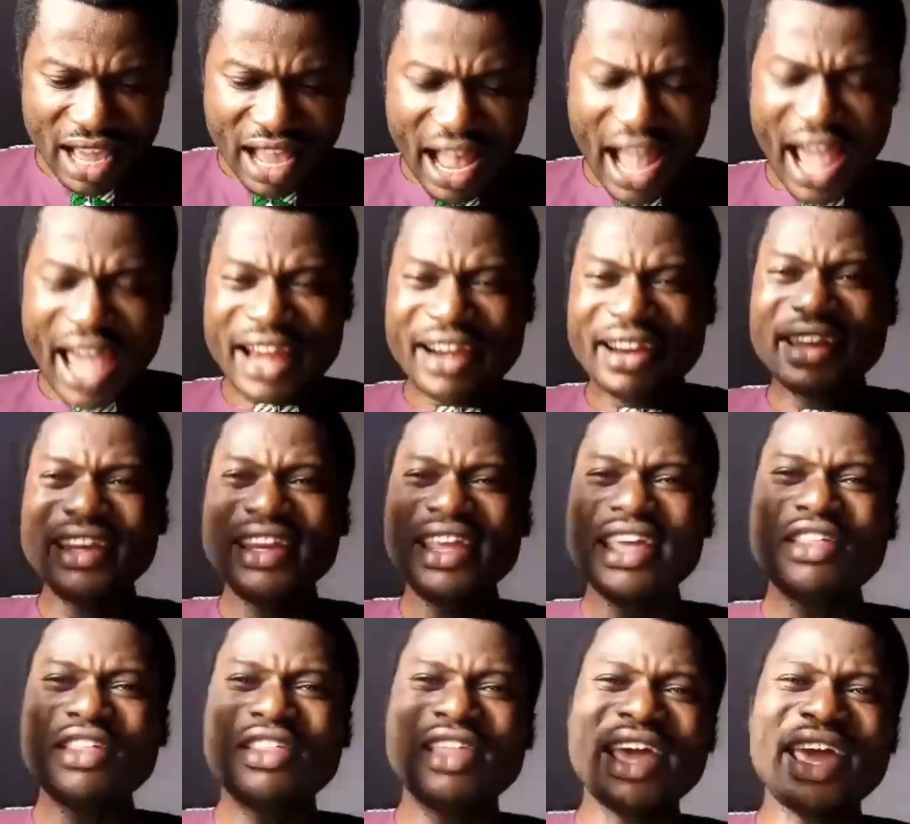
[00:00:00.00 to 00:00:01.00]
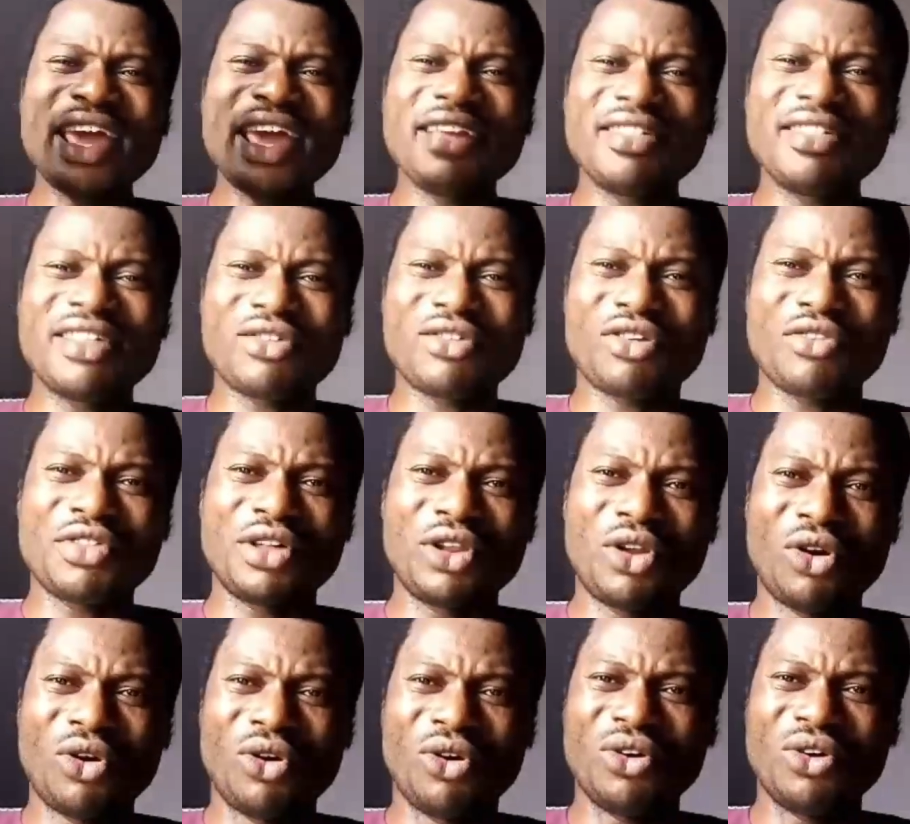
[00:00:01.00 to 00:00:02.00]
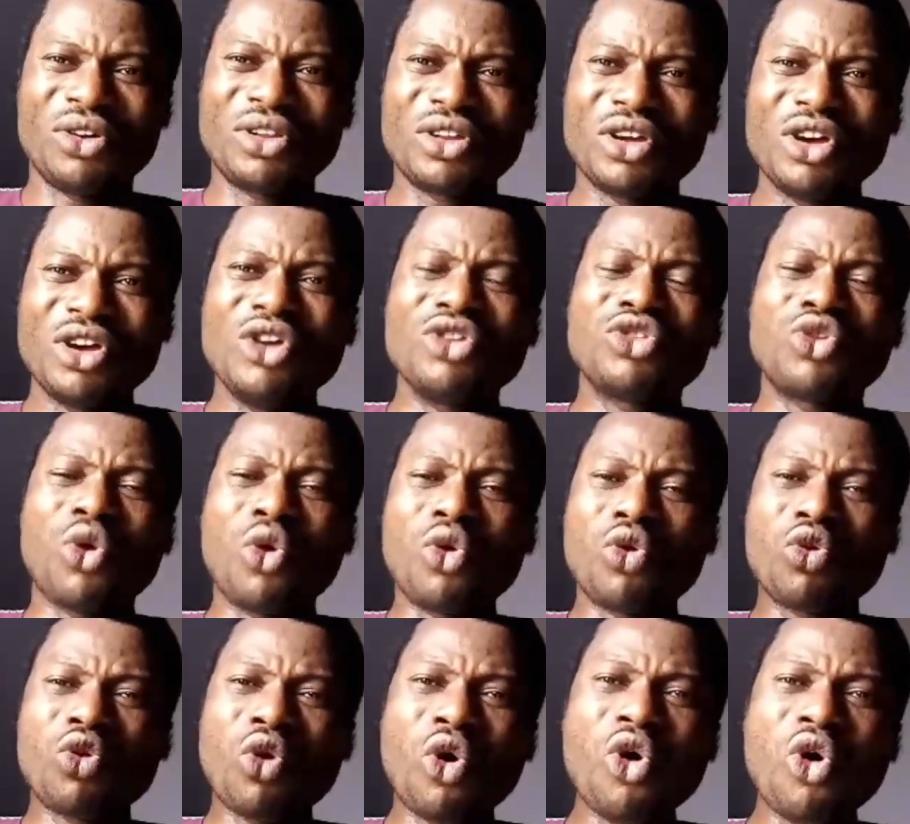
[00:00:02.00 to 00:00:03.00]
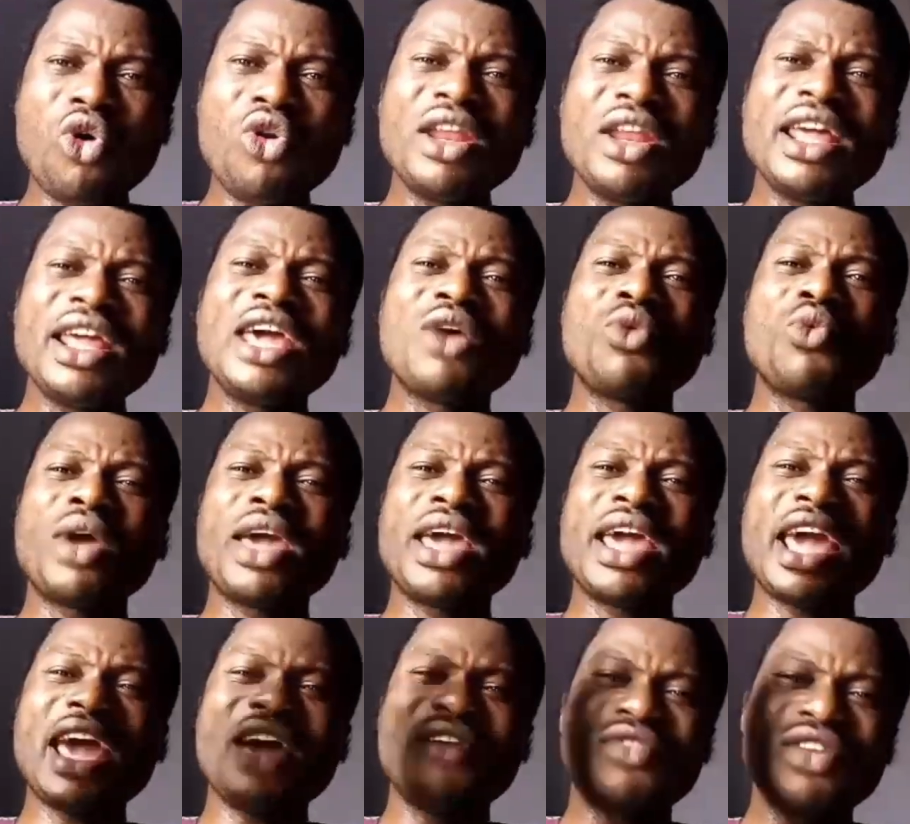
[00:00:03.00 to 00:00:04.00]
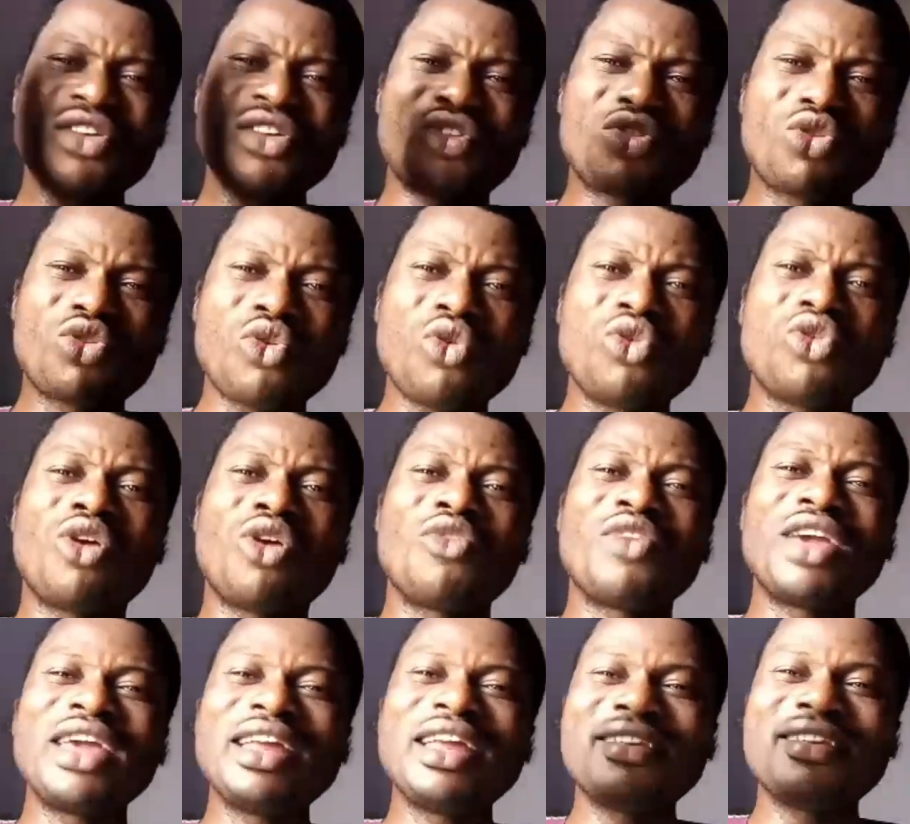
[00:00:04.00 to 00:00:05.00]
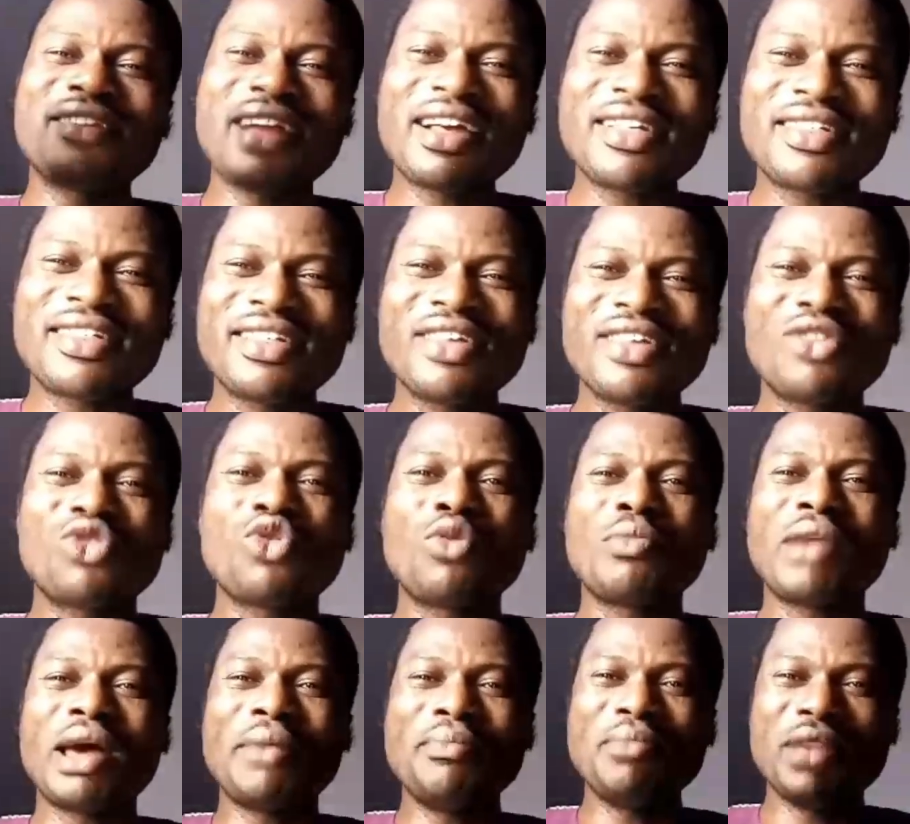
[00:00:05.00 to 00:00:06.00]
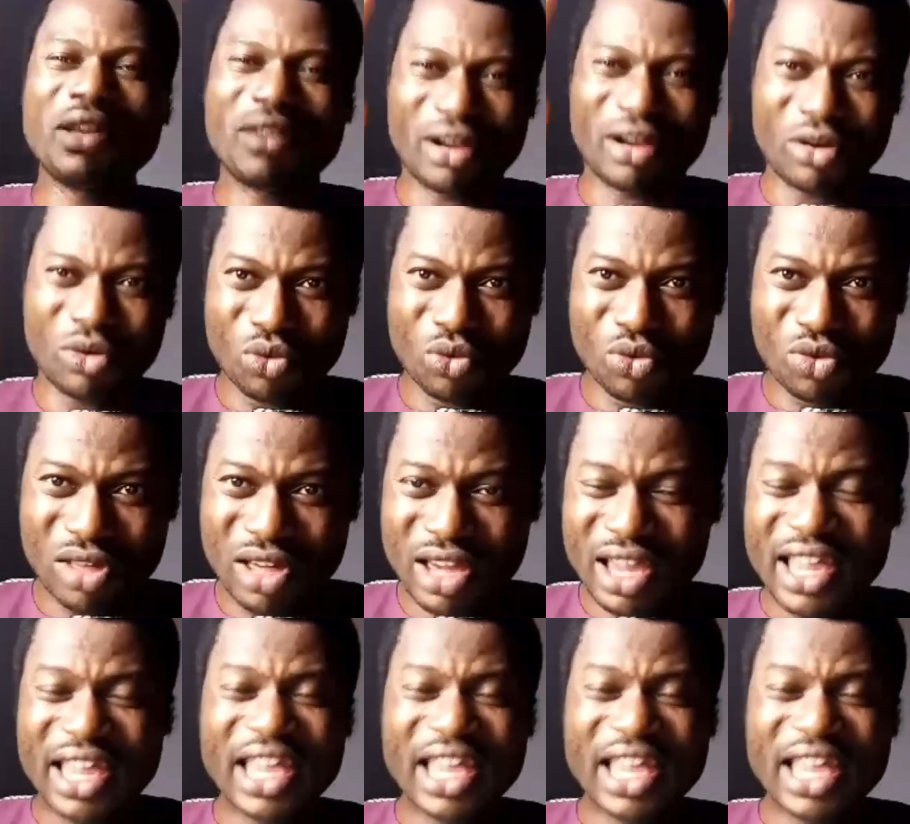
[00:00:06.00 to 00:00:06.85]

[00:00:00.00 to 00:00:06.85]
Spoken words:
I release the angels of the Lord to roll away every stone of hindrances to my miracles.